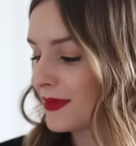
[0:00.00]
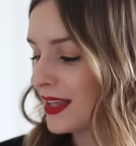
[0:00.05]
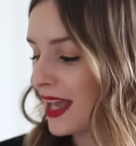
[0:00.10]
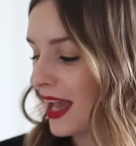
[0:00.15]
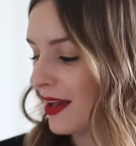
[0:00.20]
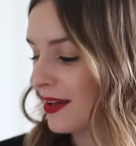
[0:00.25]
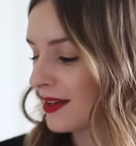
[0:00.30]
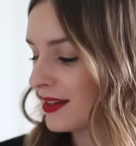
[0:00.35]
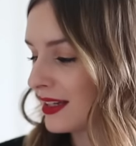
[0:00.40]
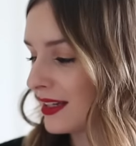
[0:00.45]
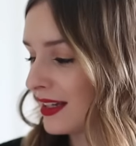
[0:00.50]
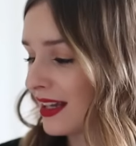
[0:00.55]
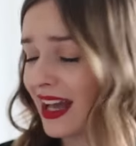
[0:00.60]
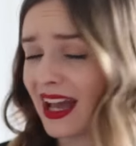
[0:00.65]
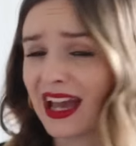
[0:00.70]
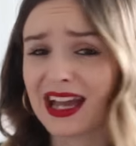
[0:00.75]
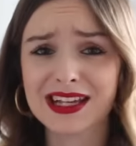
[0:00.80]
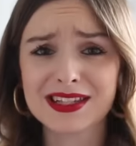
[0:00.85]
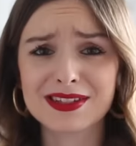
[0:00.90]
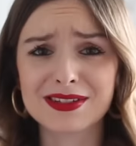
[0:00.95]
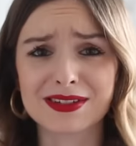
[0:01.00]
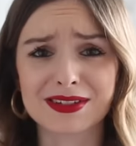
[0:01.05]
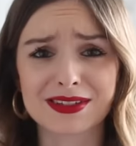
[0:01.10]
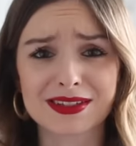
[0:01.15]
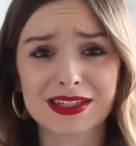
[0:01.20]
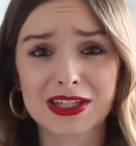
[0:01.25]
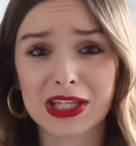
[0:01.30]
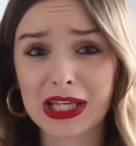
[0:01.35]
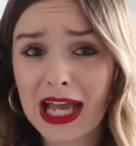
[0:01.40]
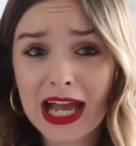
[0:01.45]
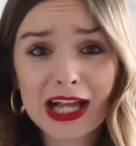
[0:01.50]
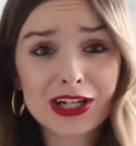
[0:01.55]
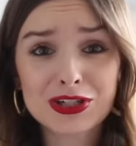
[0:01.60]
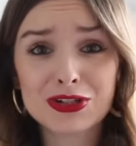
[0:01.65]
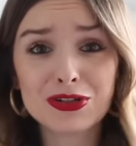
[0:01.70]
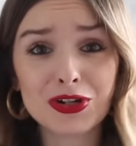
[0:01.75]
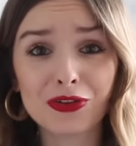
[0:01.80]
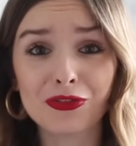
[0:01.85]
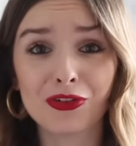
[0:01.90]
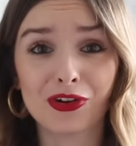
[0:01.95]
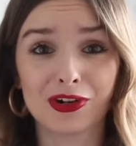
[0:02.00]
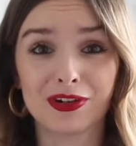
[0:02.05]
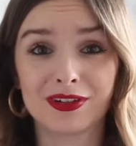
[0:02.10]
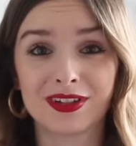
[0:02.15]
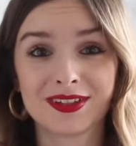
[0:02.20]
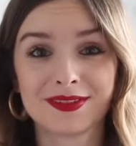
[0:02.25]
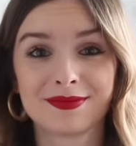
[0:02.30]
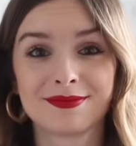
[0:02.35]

yeah, ASOS, can do no wrong.